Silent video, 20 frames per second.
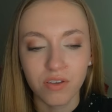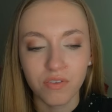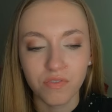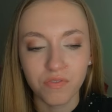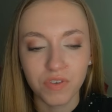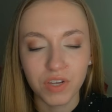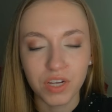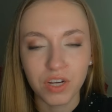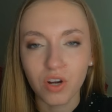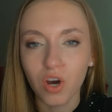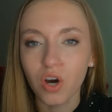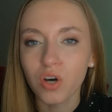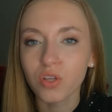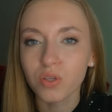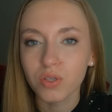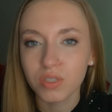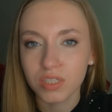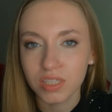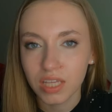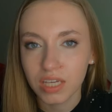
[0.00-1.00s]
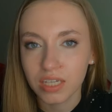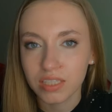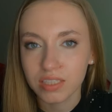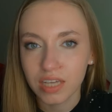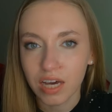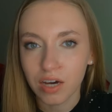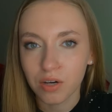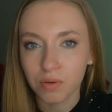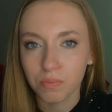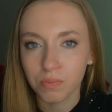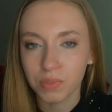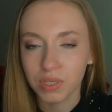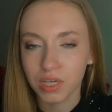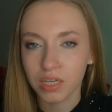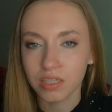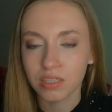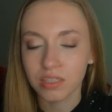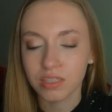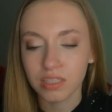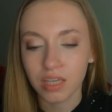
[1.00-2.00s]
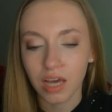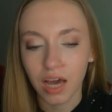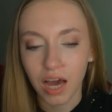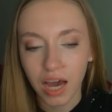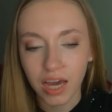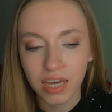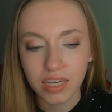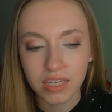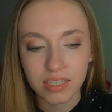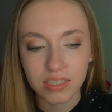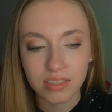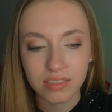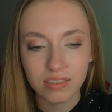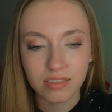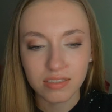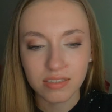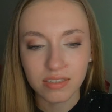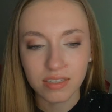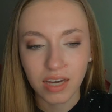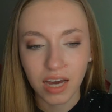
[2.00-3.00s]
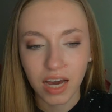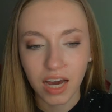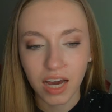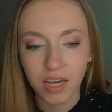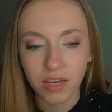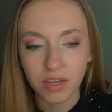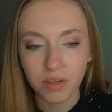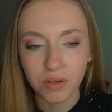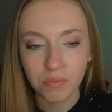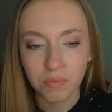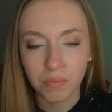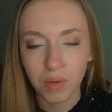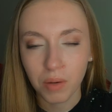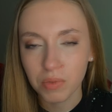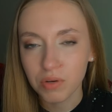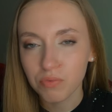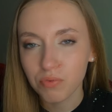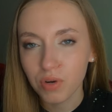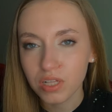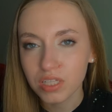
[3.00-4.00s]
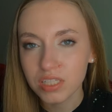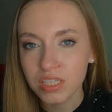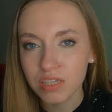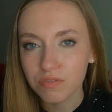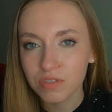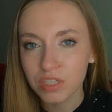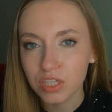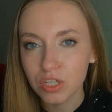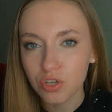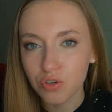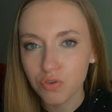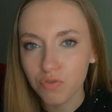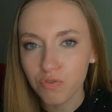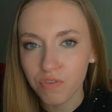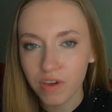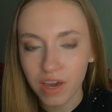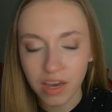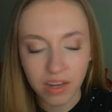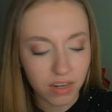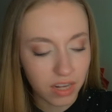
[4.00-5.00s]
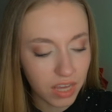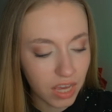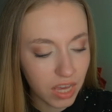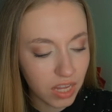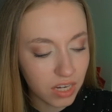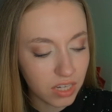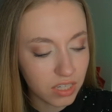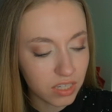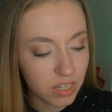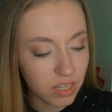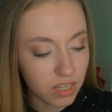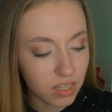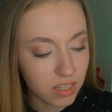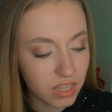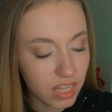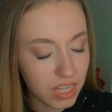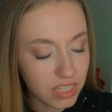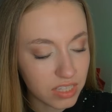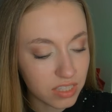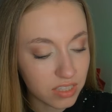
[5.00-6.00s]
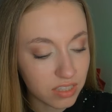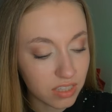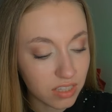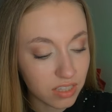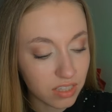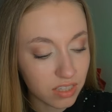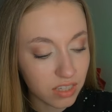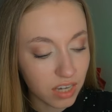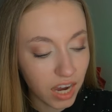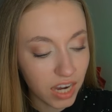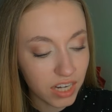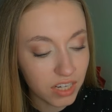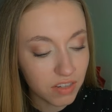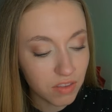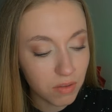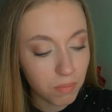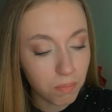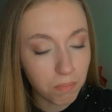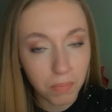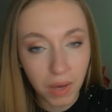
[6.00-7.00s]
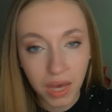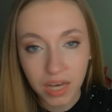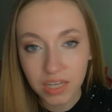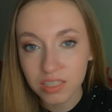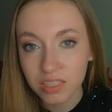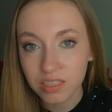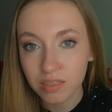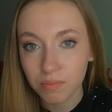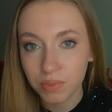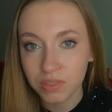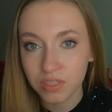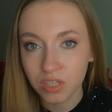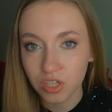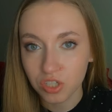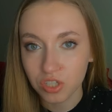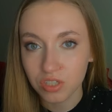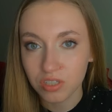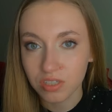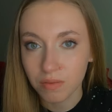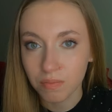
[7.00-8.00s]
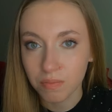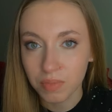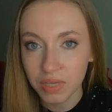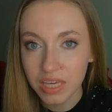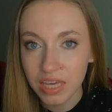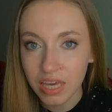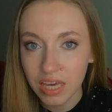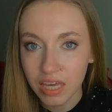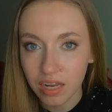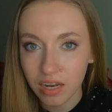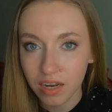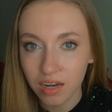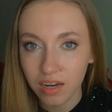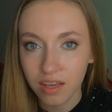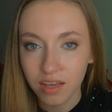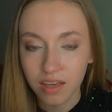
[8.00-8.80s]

figure all those things out because I I, I'm a relatively new fan, and that's kind of the best position to be in.